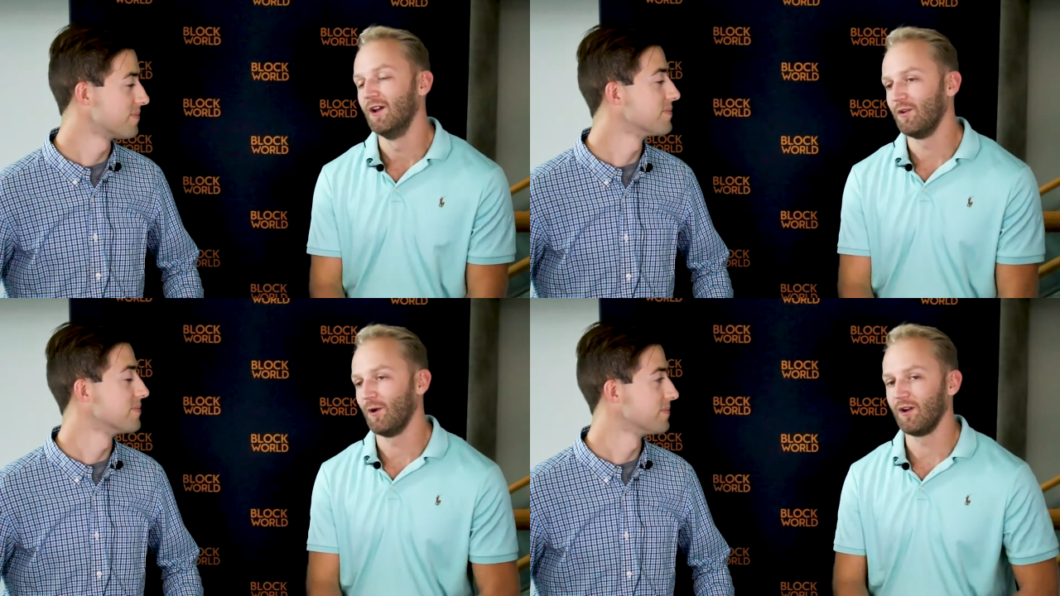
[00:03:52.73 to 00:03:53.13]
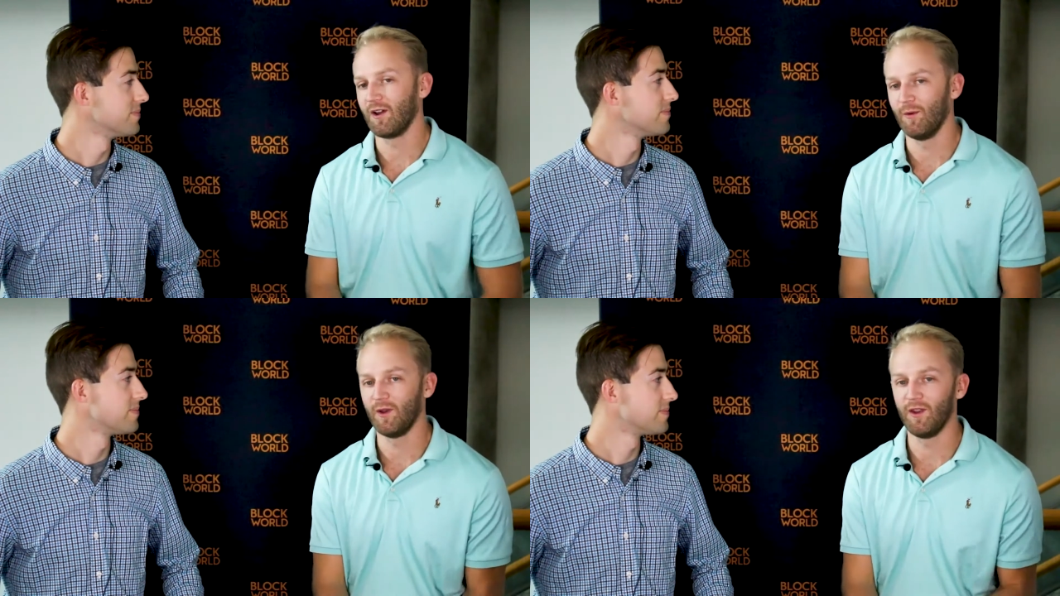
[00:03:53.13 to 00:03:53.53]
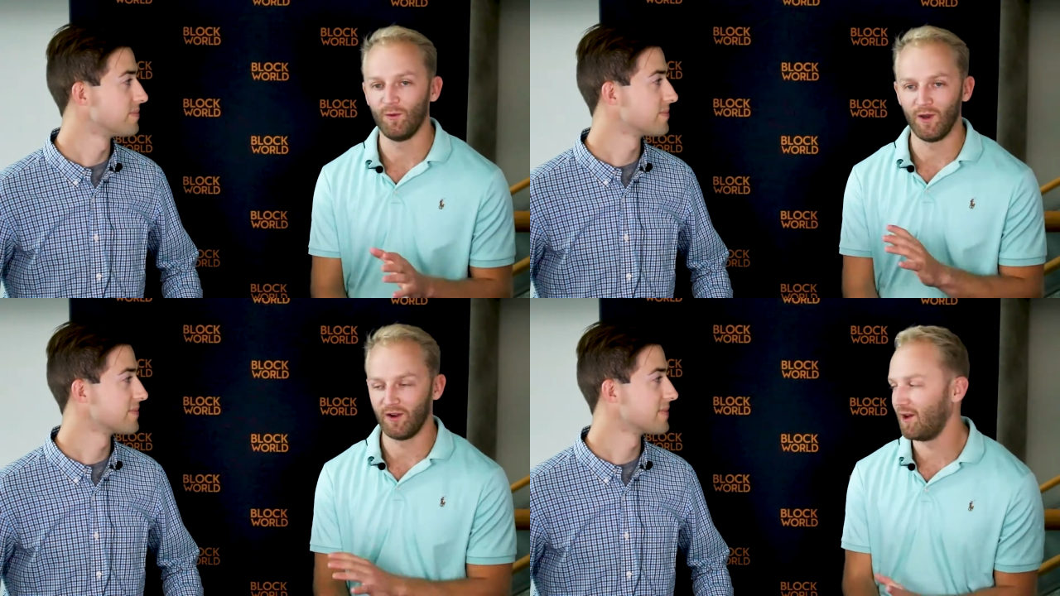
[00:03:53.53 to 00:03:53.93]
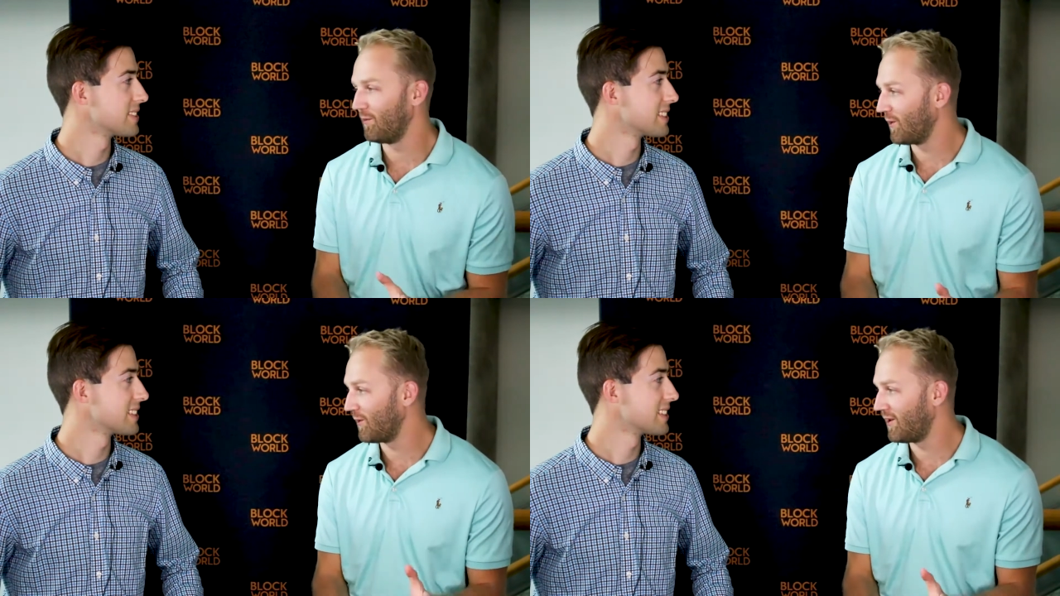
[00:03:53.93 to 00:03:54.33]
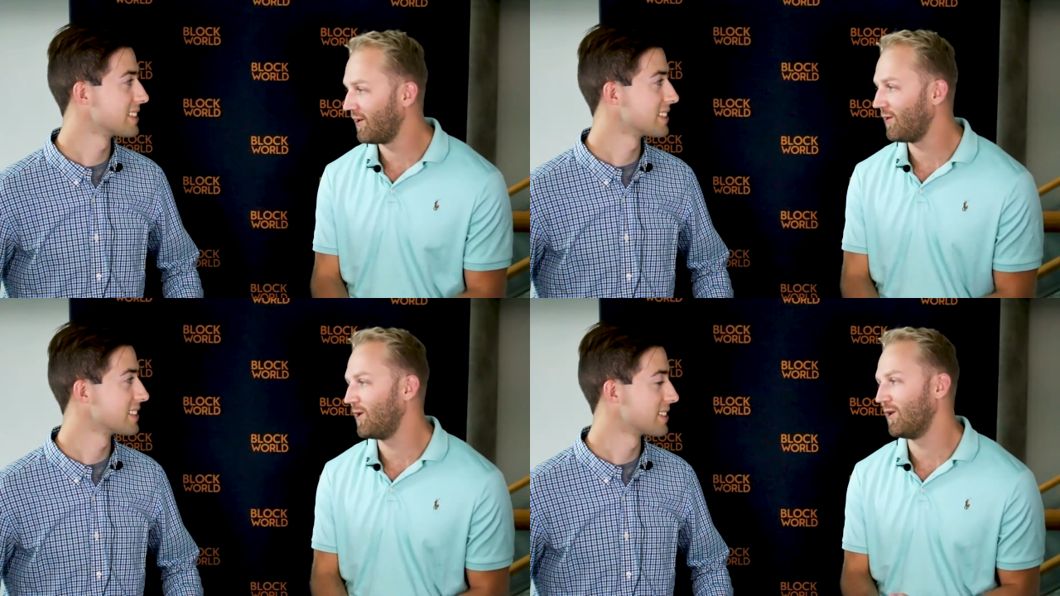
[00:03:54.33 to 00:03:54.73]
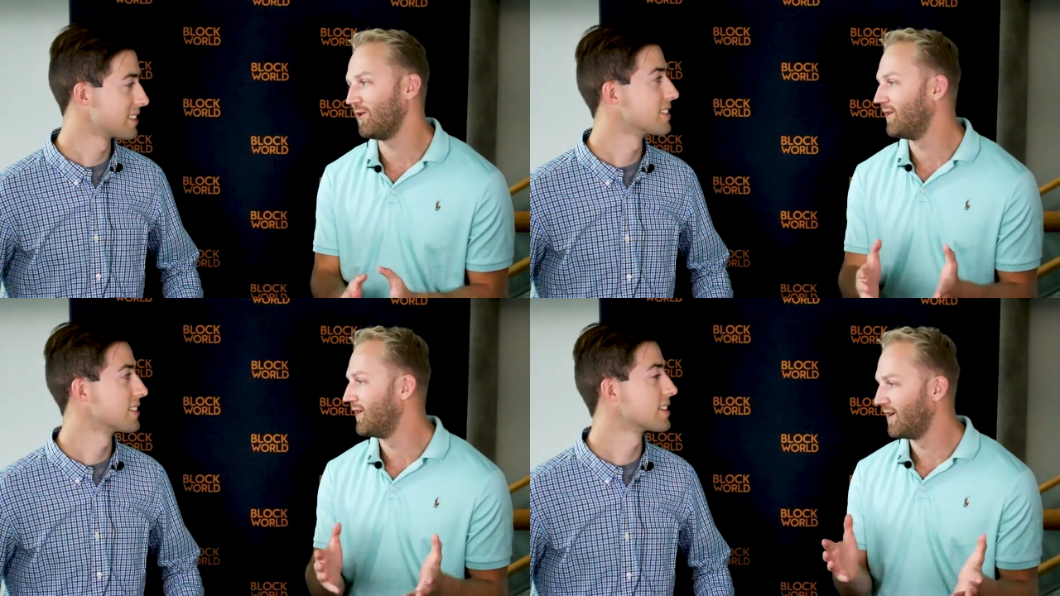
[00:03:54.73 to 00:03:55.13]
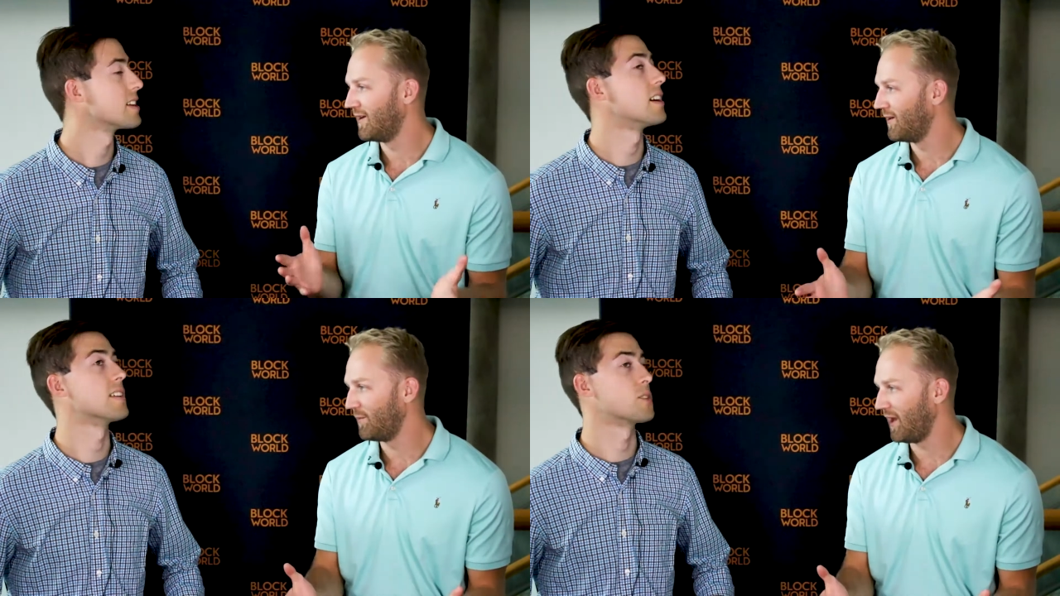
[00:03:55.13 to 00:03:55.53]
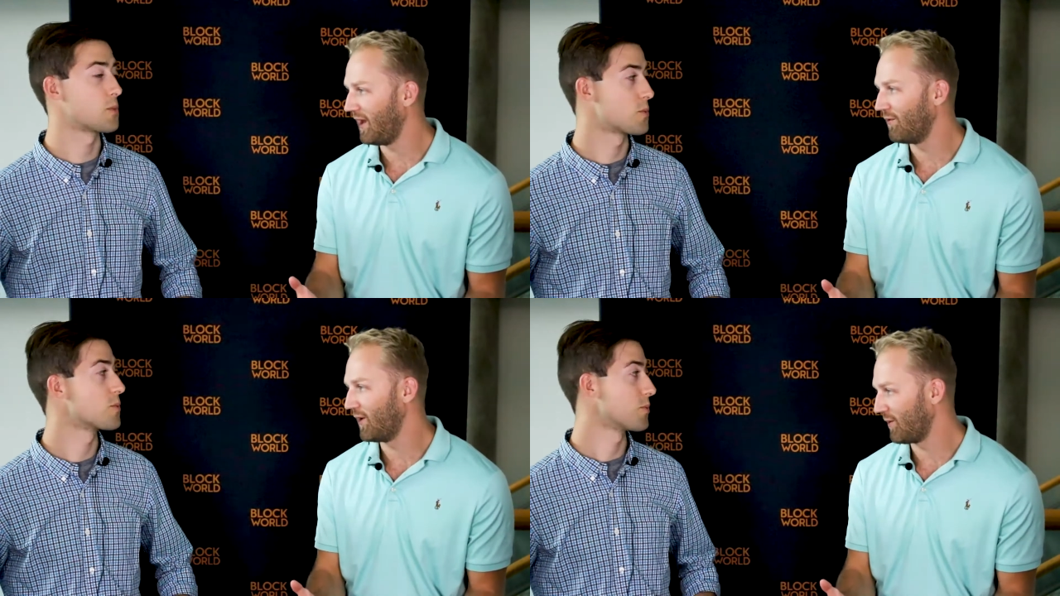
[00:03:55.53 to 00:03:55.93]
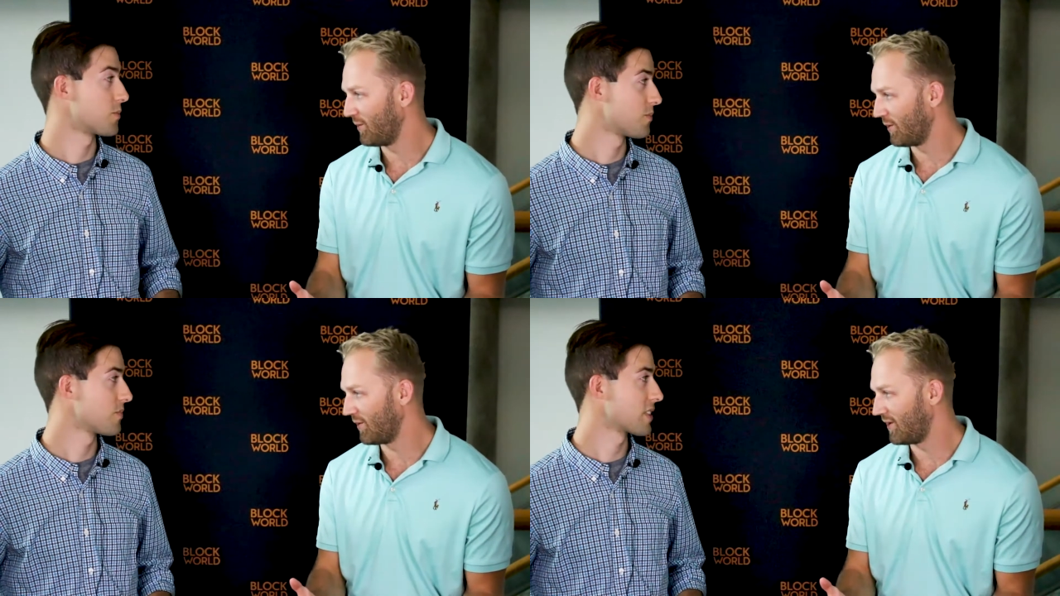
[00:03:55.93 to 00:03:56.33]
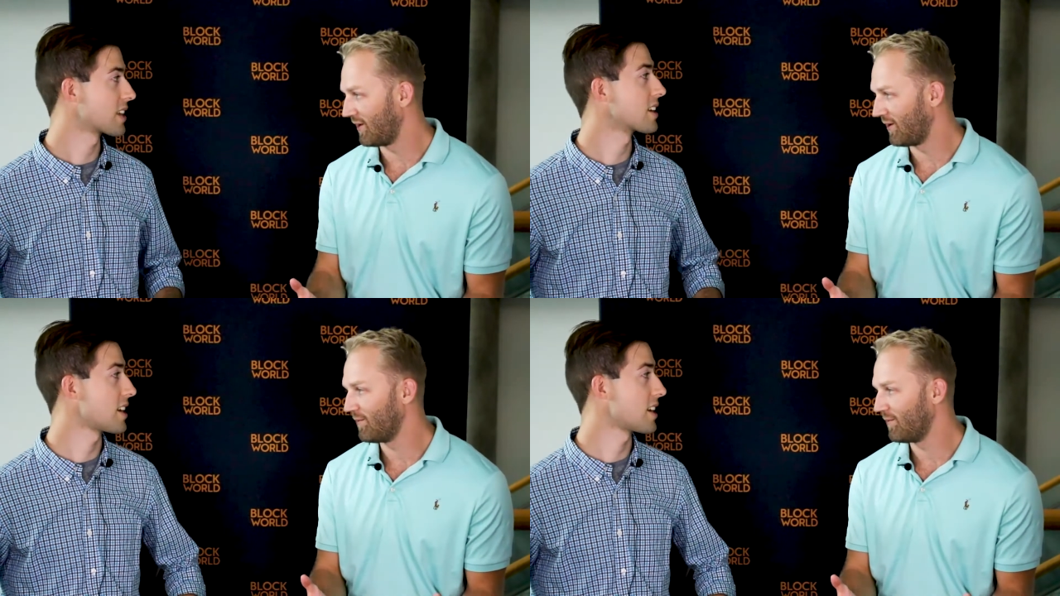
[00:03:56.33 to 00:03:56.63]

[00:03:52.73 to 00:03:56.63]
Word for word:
Speaker 1: So our company, we are not a broker dealer, and we don't behave like a broker dealer.